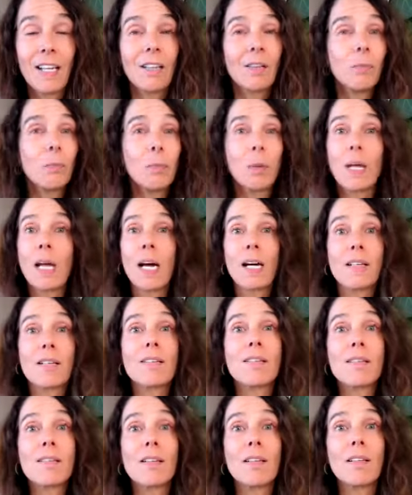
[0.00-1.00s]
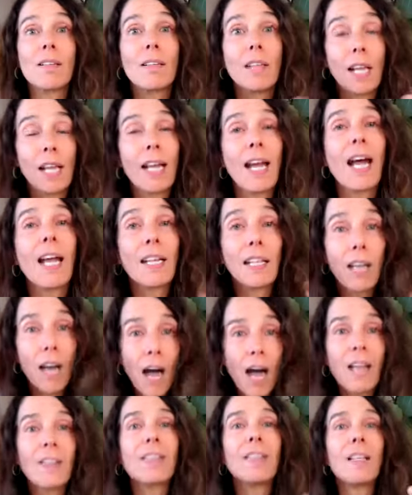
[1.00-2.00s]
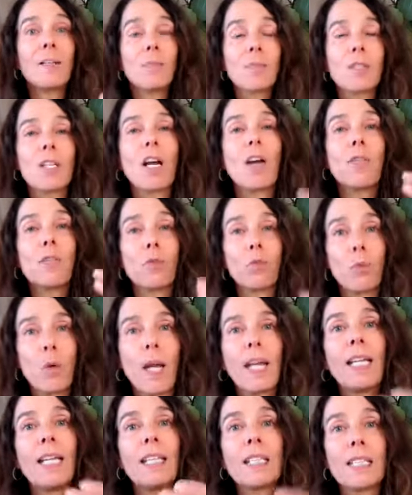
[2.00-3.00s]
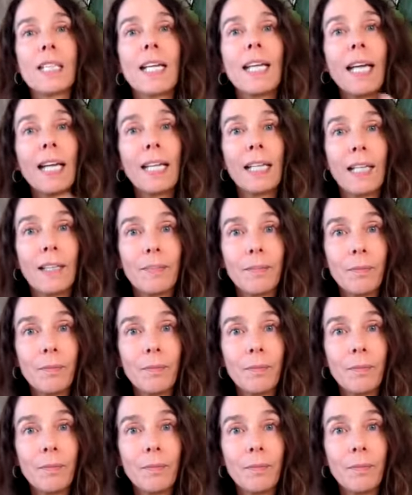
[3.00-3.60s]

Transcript: because they had gotten themselves ready to get in.